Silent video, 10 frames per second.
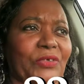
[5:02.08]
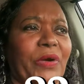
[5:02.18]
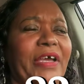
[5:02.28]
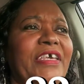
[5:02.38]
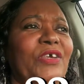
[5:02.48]
the
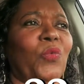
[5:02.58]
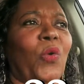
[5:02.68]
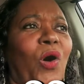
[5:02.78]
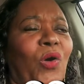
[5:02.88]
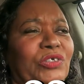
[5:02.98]
way he
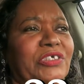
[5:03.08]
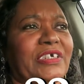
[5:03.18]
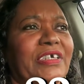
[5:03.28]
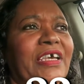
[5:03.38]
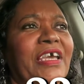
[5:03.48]
walked.
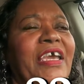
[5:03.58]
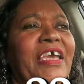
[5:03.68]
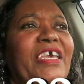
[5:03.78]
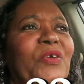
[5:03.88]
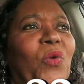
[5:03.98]

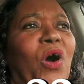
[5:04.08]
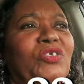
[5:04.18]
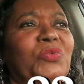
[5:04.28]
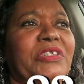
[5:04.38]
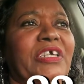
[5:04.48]
He
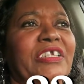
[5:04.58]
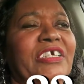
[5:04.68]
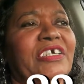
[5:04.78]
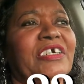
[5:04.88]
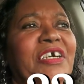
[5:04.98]
walked with a
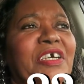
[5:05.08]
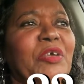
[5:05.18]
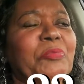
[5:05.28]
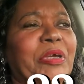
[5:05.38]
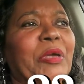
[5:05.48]
little
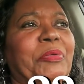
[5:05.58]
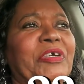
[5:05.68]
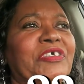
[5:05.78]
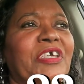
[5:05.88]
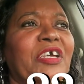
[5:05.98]

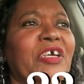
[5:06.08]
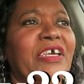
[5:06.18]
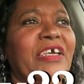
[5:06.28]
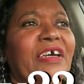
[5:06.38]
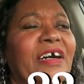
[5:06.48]
pimpish
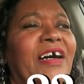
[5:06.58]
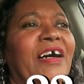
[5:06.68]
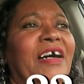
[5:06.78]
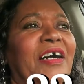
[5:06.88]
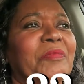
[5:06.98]

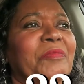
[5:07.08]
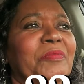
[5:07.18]
uh,